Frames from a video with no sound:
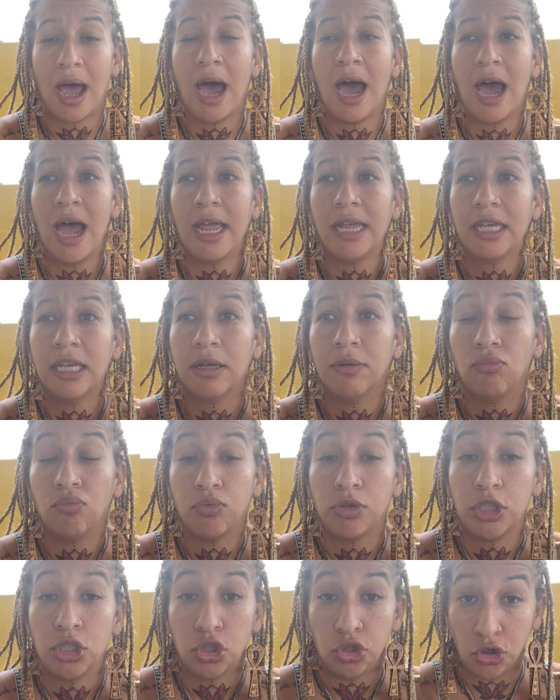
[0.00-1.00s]
I am
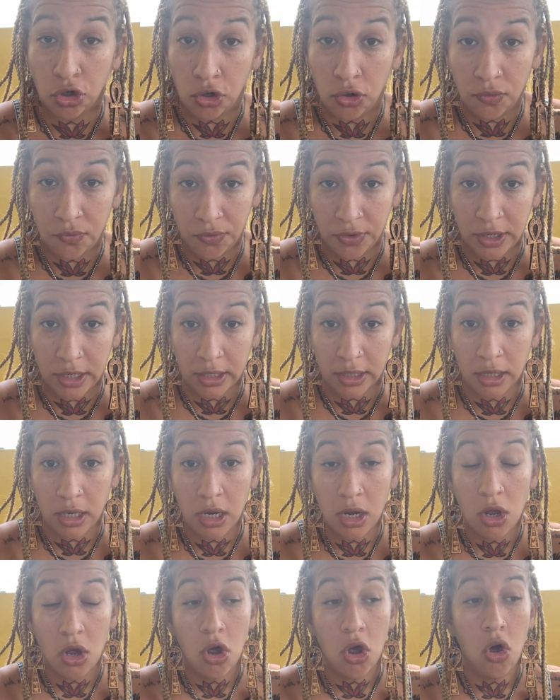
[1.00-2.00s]
reserving
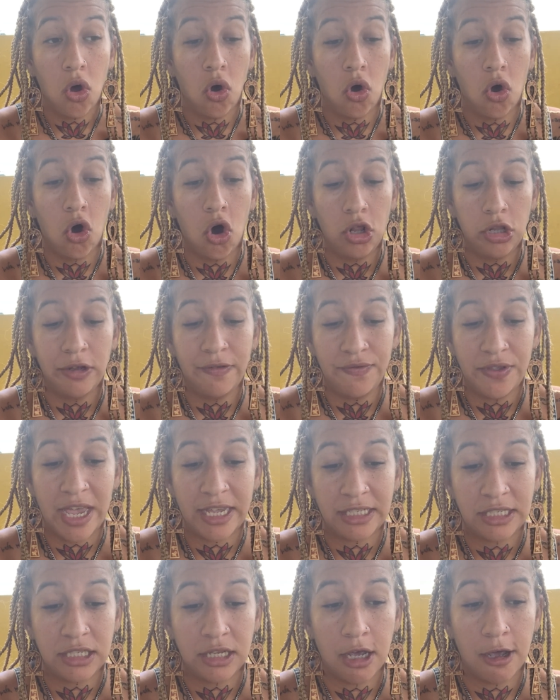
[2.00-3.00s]
all of that
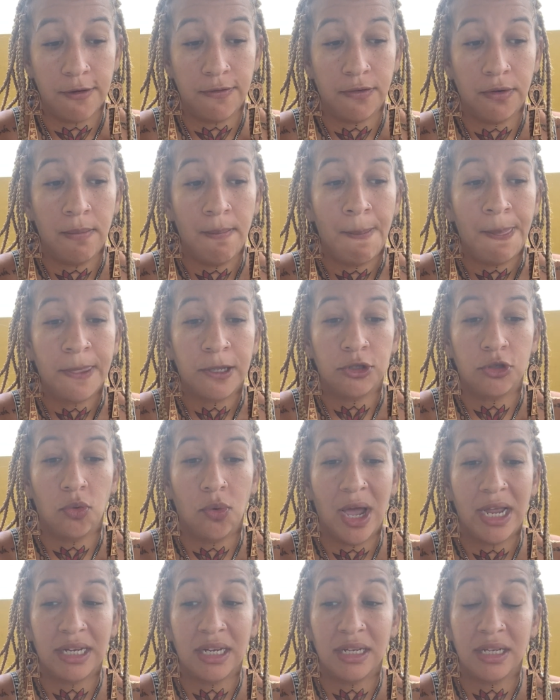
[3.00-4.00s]
stuff so
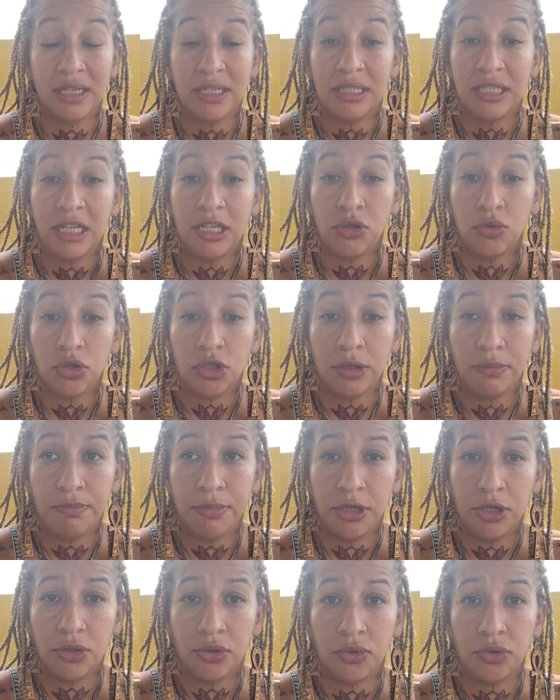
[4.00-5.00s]
I can continue to
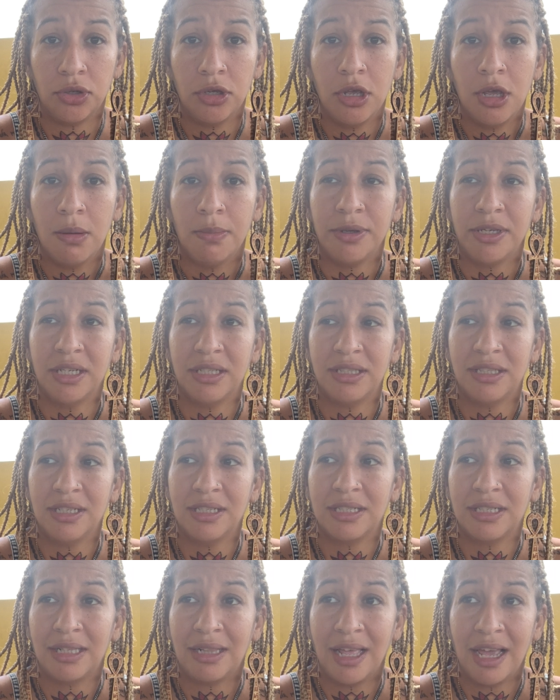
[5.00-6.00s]
build. Because
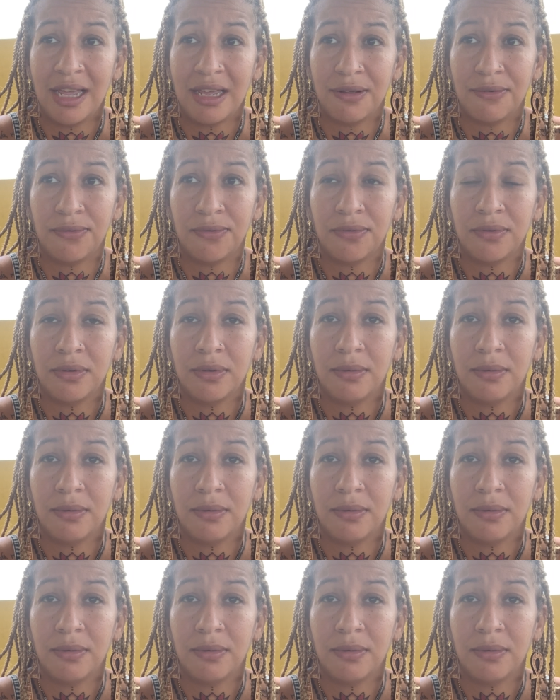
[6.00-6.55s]
this life